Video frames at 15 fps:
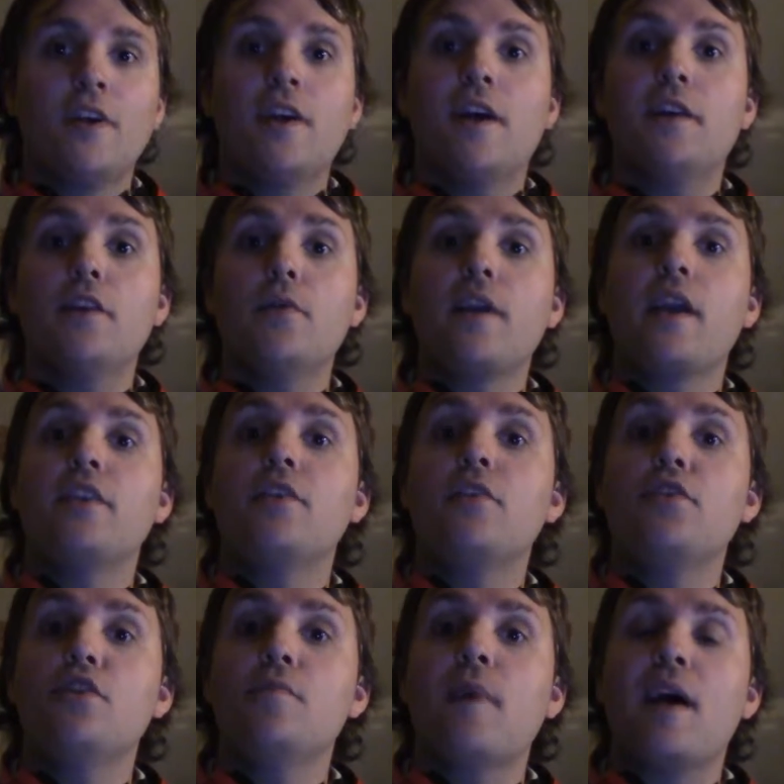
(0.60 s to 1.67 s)
Hello again,
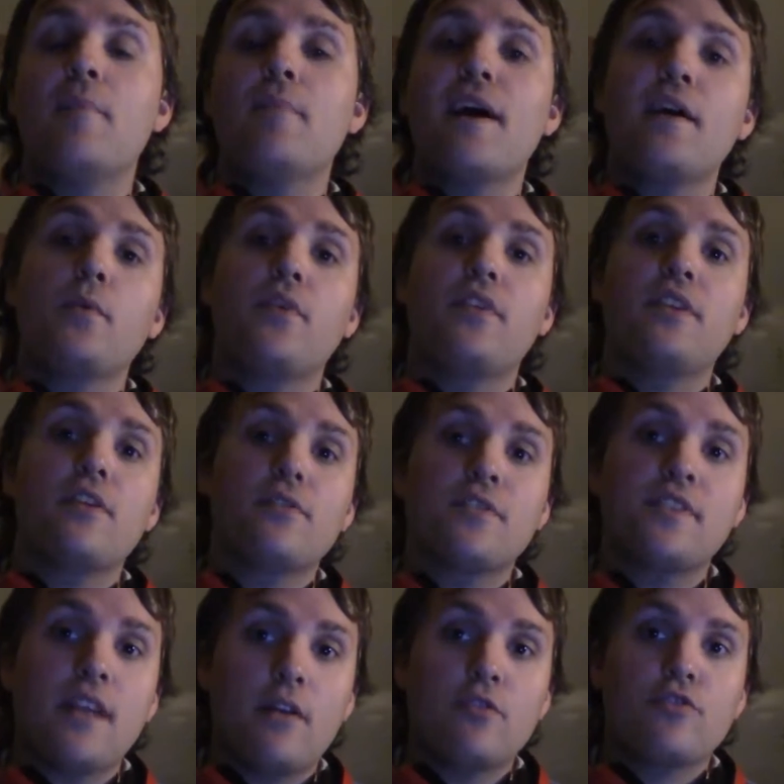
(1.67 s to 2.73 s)
YouTube. I'm back with another
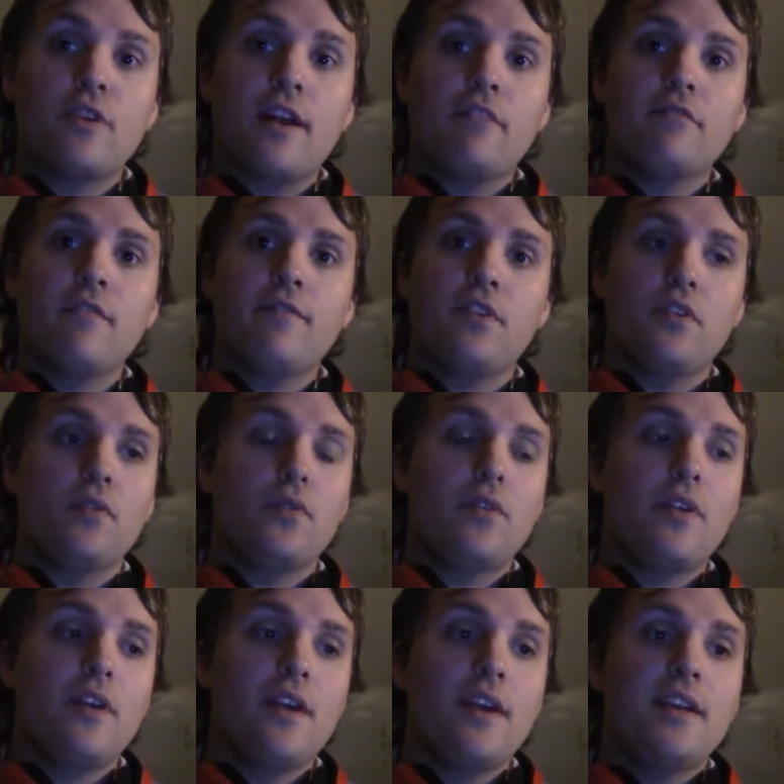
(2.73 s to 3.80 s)
soundtrack review.
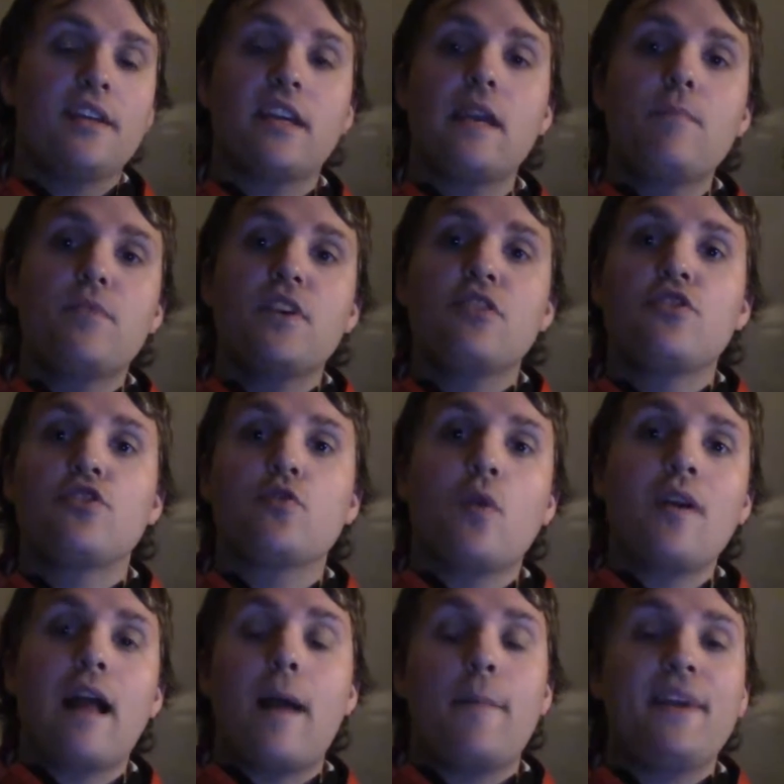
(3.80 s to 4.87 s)
To keep things
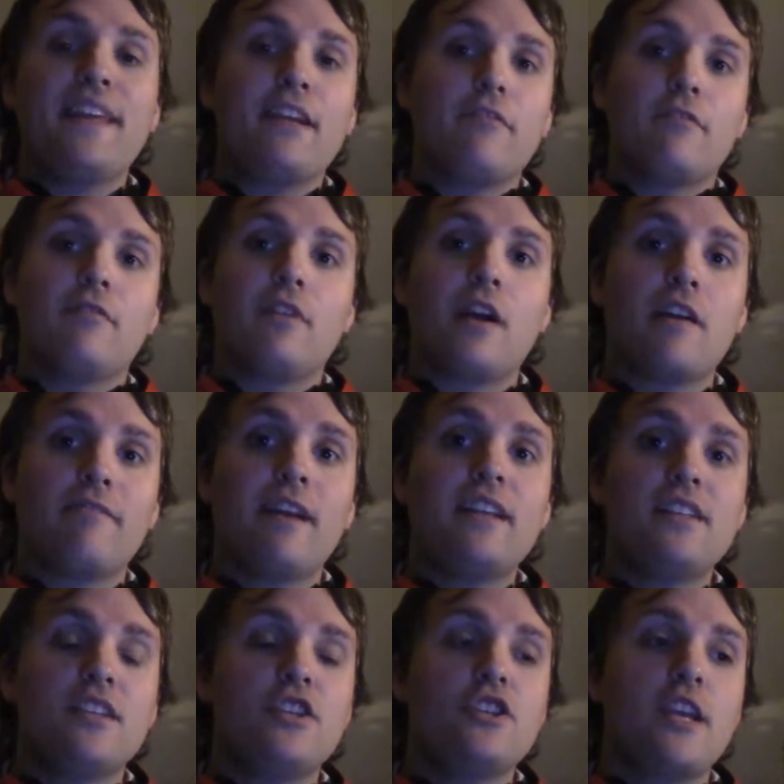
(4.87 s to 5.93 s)
short, I'm going to cut right
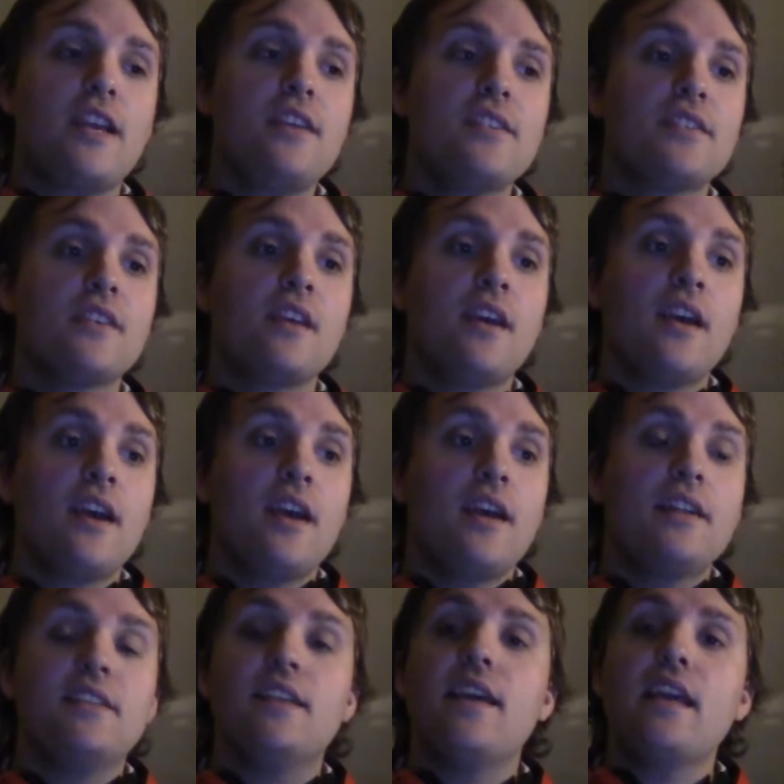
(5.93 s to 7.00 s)
to the chase.
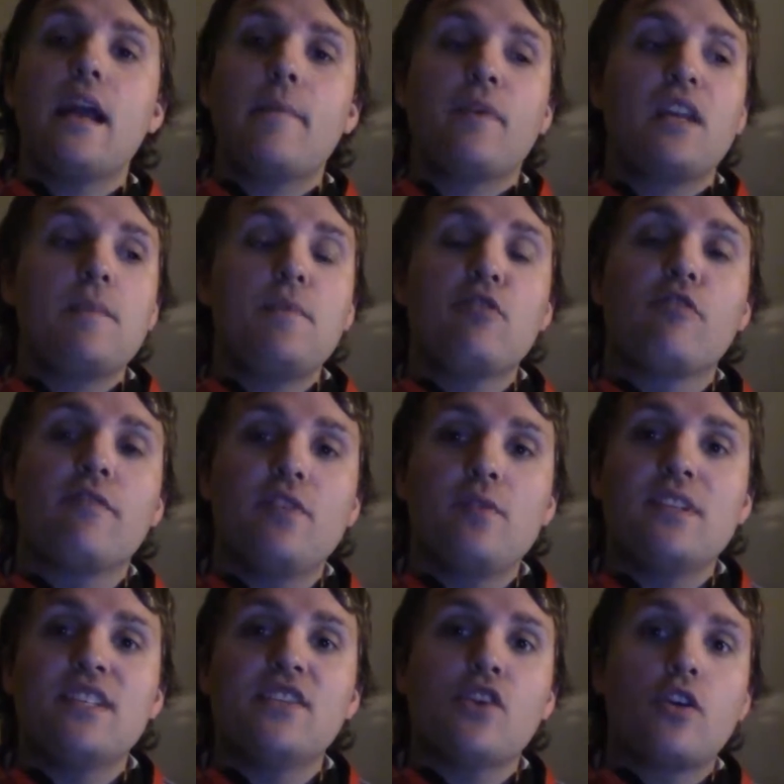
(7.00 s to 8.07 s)
Today I'm going to be
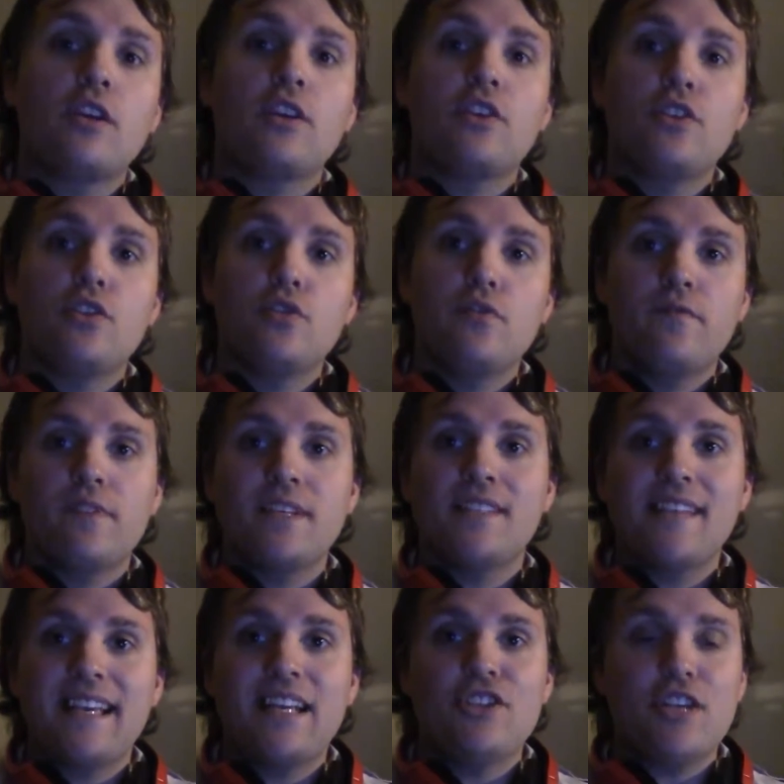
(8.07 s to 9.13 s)
reviewing Sonic 2 for the
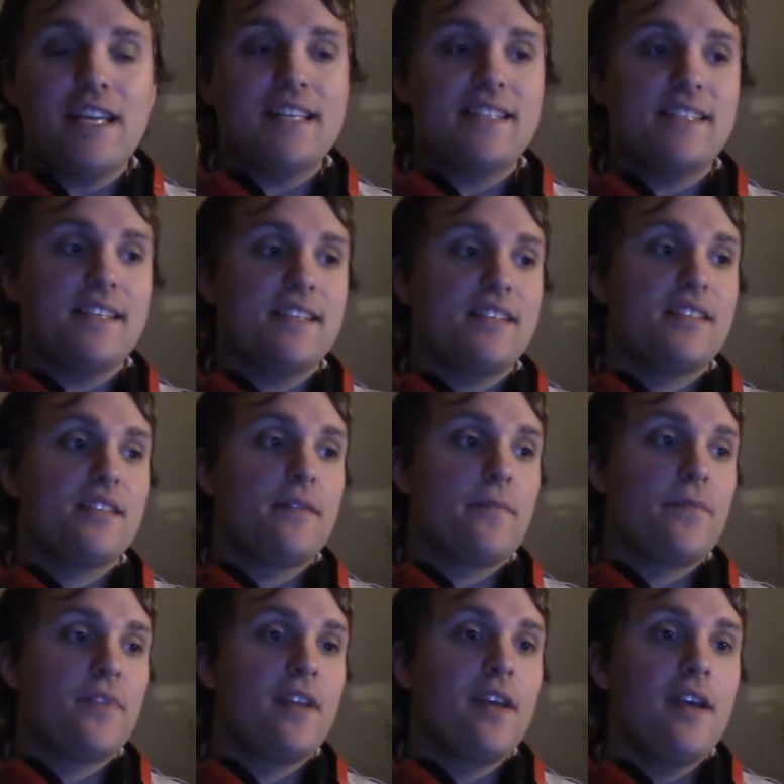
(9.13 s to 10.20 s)
Sega Genesis.
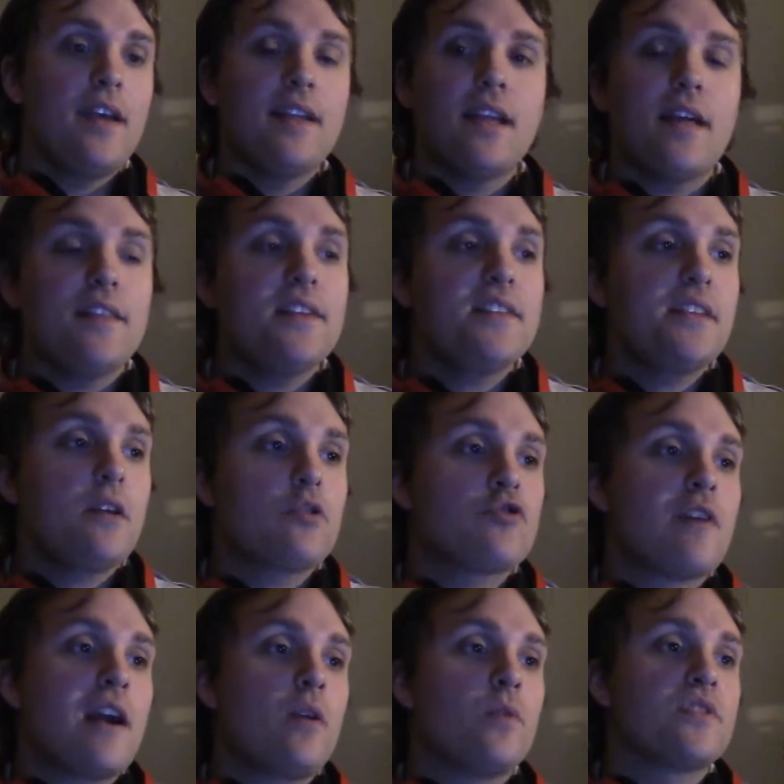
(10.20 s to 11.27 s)
Now this
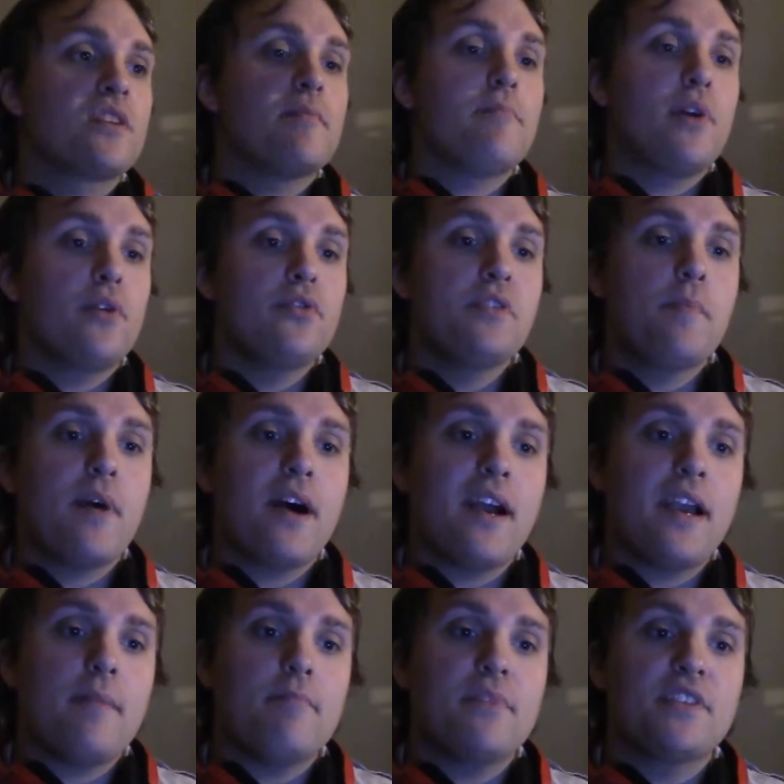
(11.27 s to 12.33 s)
soundtrack was composed
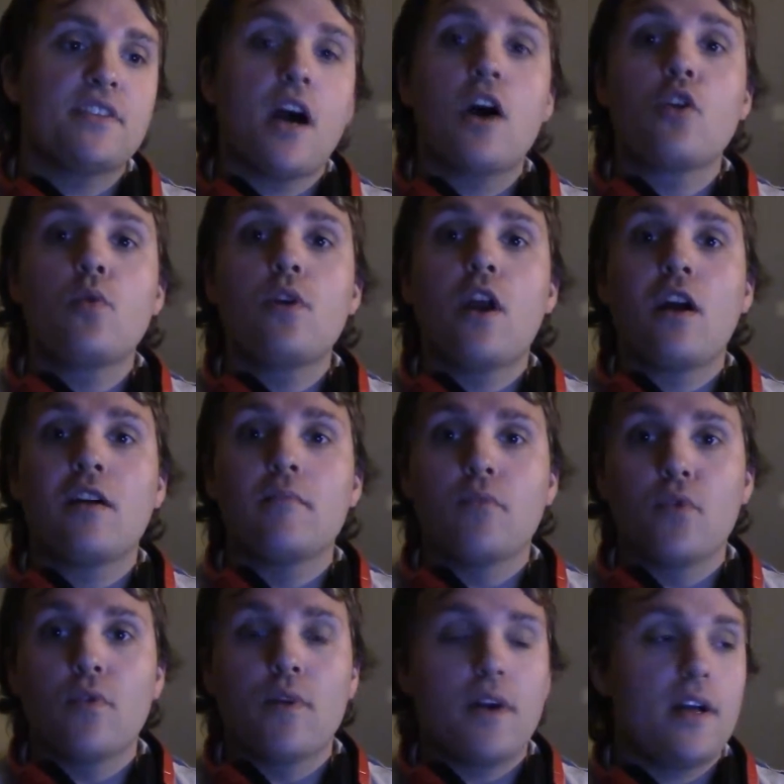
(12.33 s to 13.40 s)
by Masato
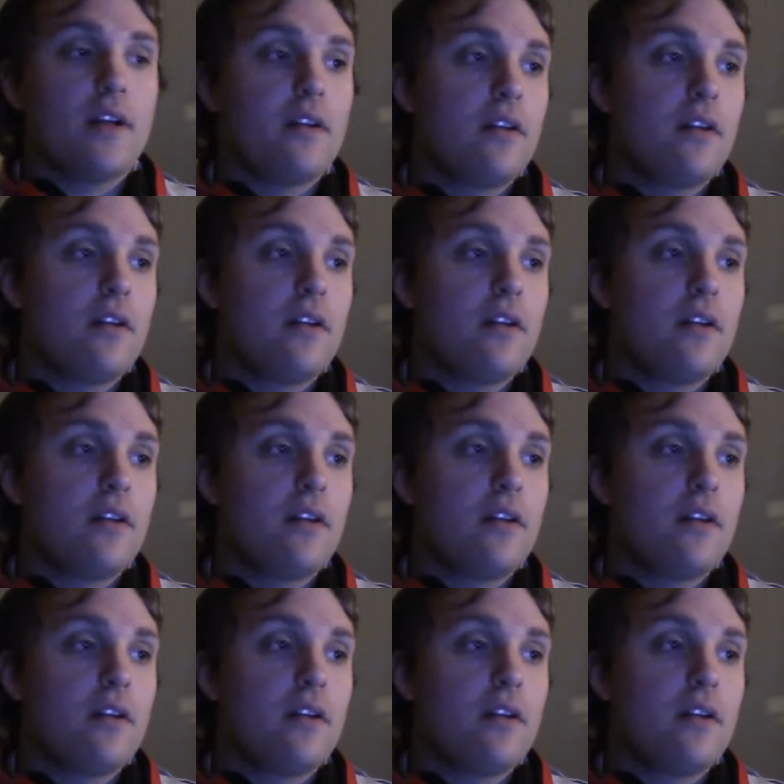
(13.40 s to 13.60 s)
Nakamura.